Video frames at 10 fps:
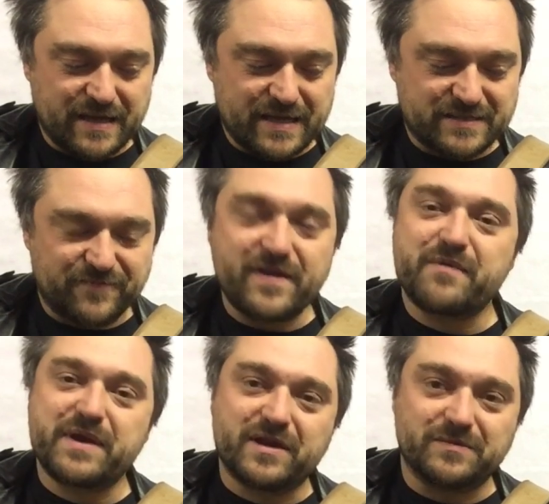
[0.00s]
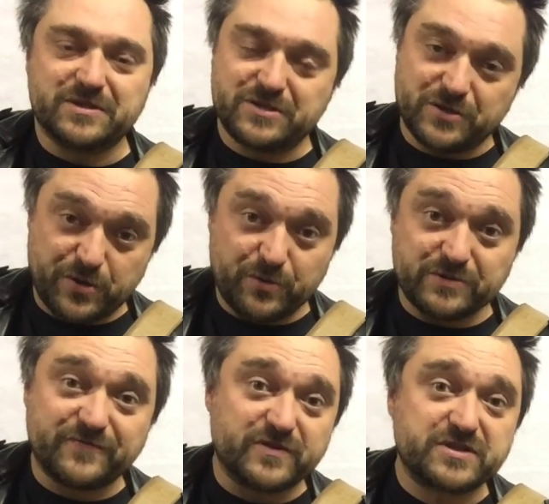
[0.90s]
it's very common to
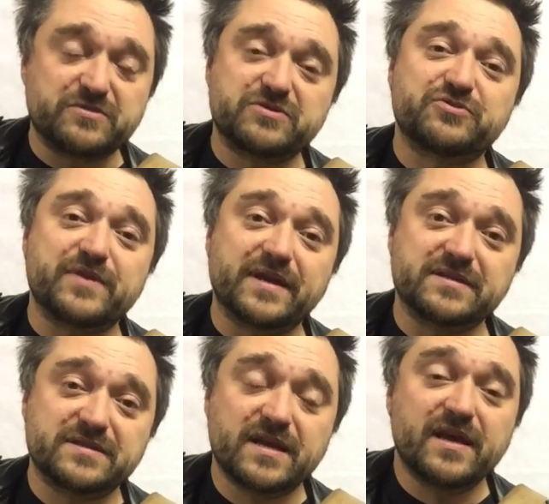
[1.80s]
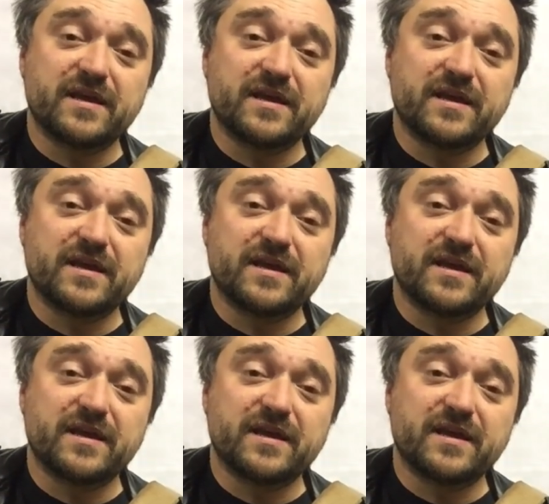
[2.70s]
use first 2 strings